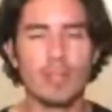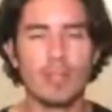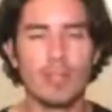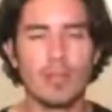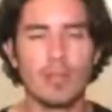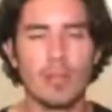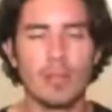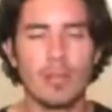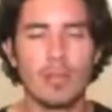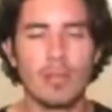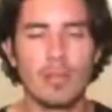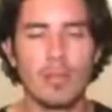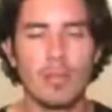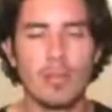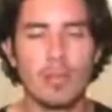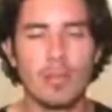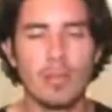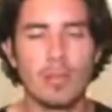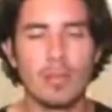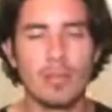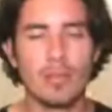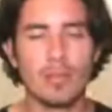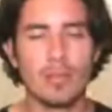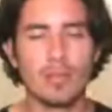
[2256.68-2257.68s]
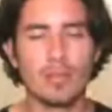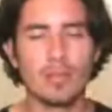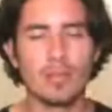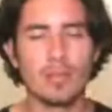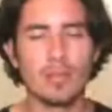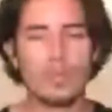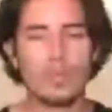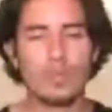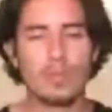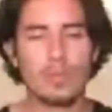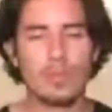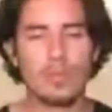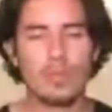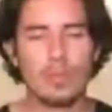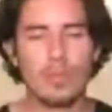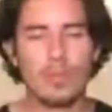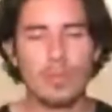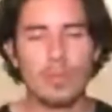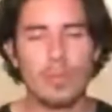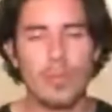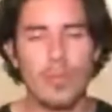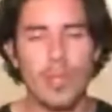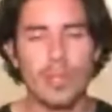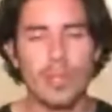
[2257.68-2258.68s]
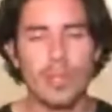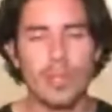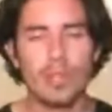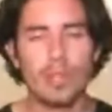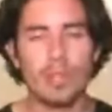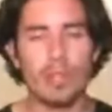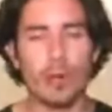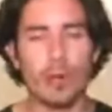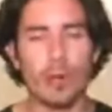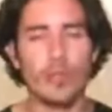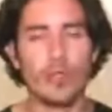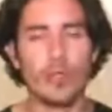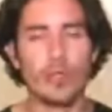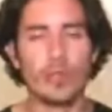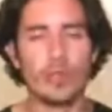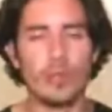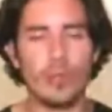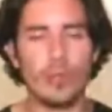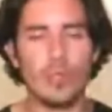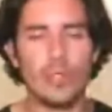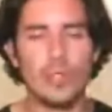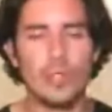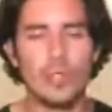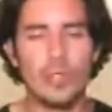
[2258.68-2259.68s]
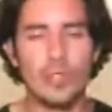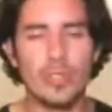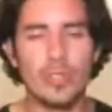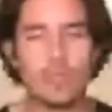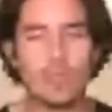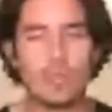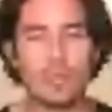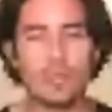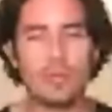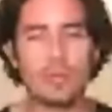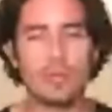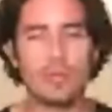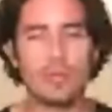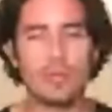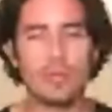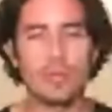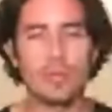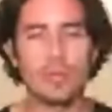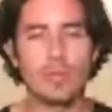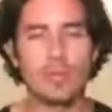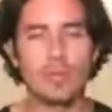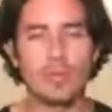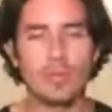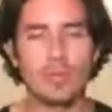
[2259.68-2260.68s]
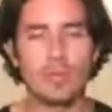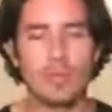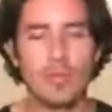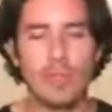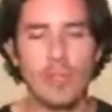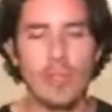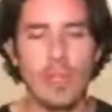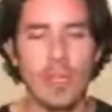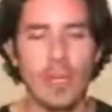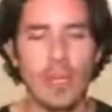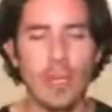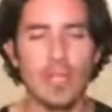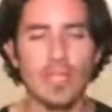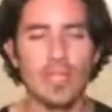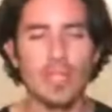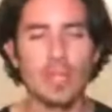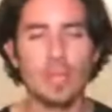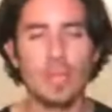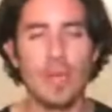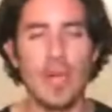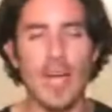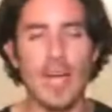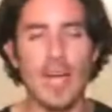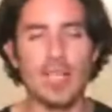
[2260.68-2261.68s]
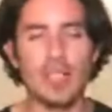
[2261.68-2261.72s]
for your roots expand in our territories.